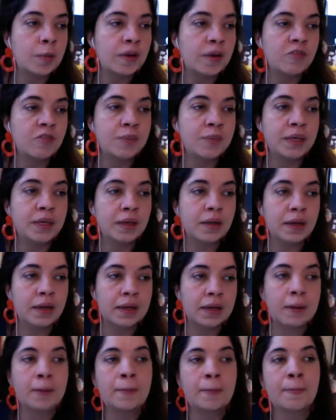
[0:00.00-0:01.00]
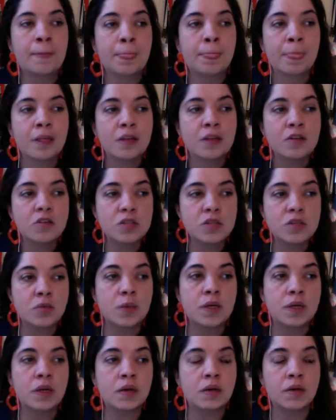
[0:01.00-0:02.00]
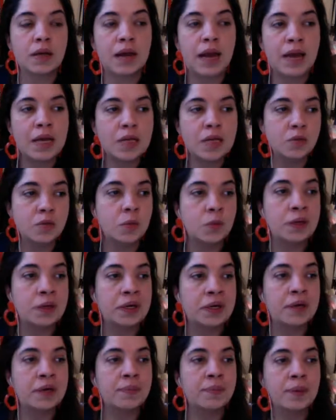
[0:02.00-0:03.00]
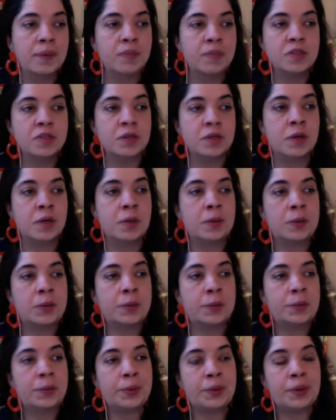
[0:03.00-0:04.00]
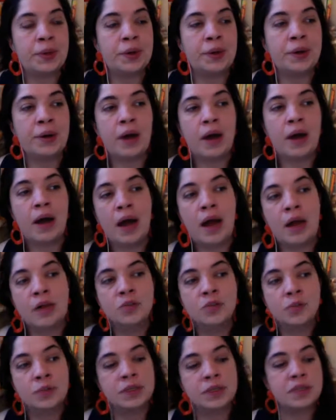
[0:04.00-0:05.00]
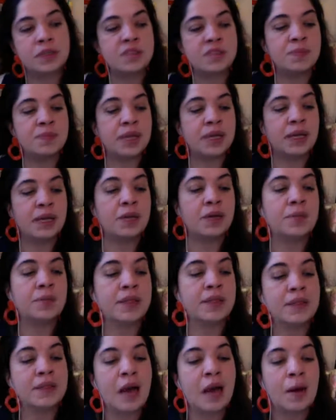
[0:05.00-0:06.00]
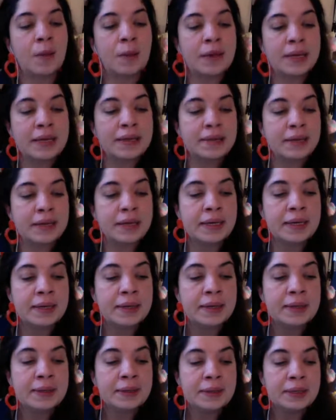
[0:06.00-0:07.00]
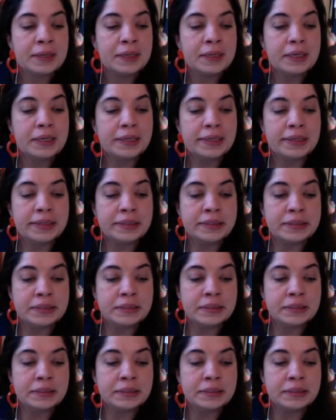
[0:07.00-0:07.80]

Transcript: I've been like just working on client work. My personal artwork has been a little bit down lately, and